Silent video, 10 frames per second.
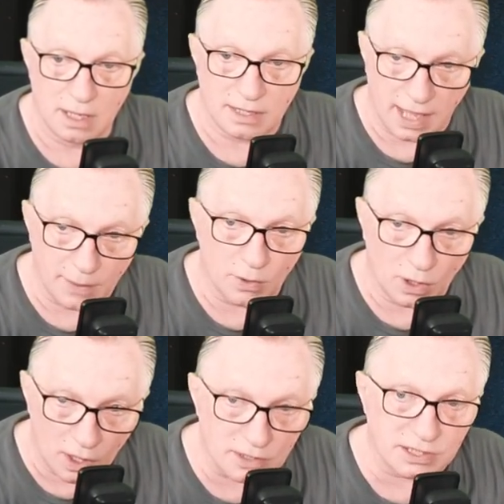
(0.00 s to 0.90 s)
They were
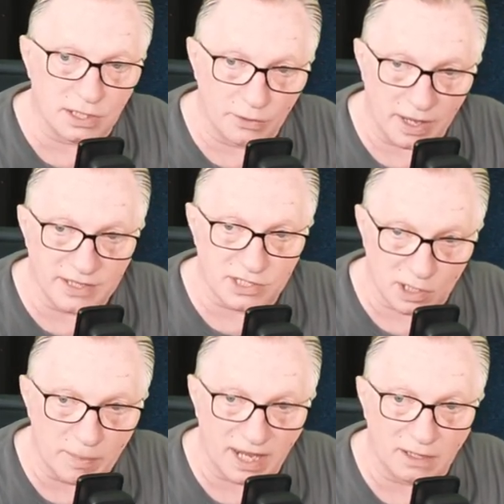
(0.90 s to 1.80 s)
also
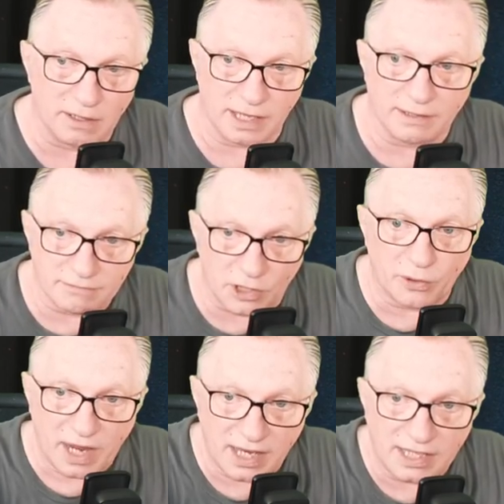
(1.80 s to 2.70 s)
instrumental in
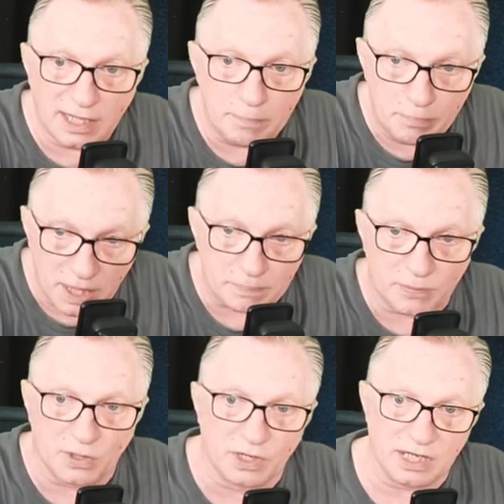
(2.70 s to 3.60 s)
creating the B I P
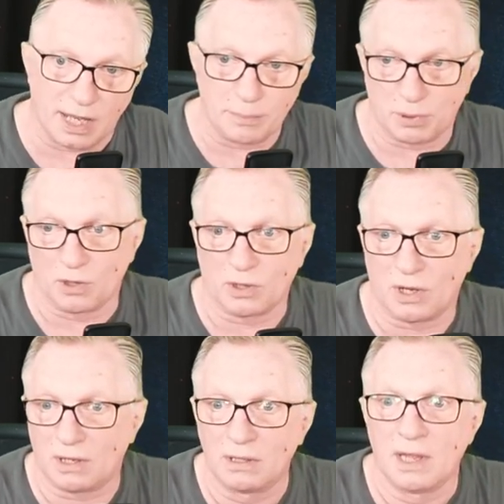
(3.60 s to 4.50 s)
thirty-nine
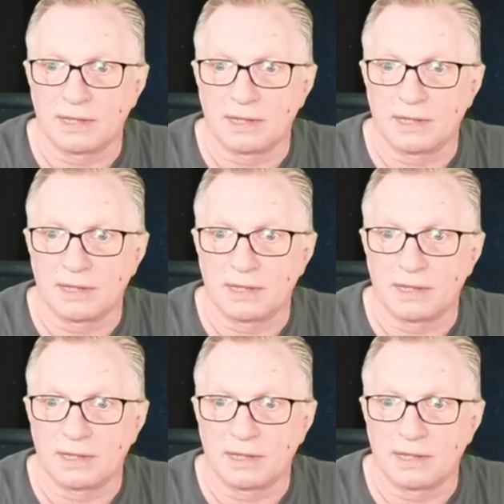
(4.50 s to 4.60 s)
protocol